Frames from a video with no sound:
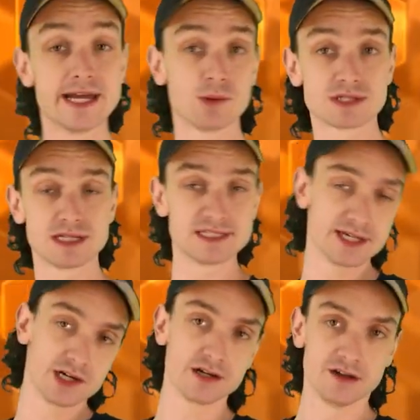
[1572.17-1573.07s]
and it was
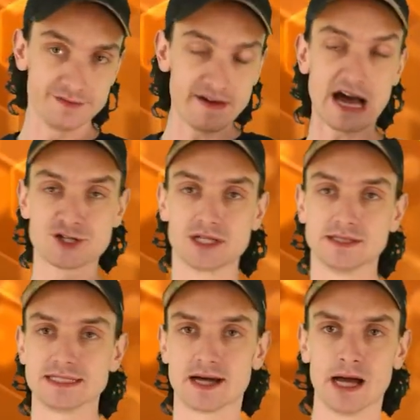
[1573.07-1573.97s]
considered fashion
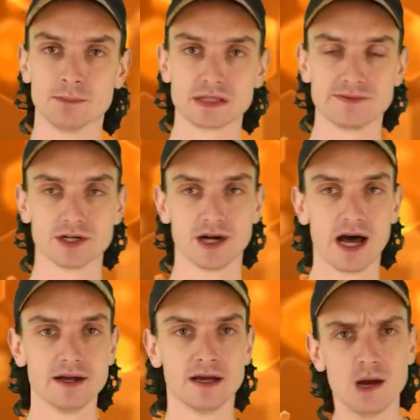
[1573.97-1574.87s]
at the time, believe it or not.